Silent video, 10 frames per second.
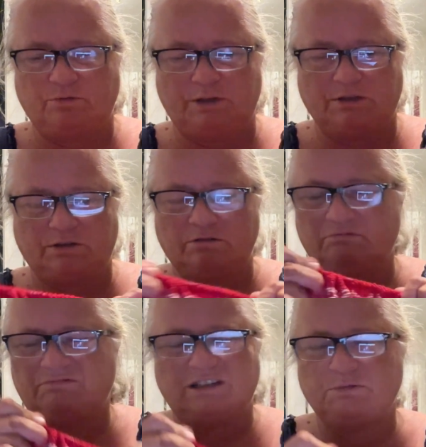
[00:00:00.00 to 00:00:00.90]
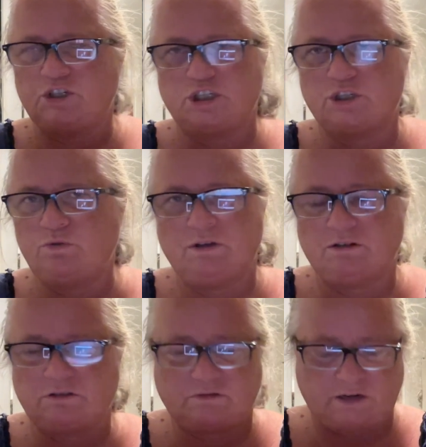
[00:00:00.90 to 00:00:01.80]
it, so let me just do it
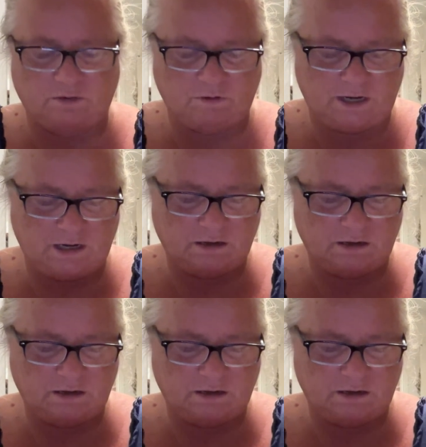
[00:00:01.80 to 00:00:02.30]
straight away.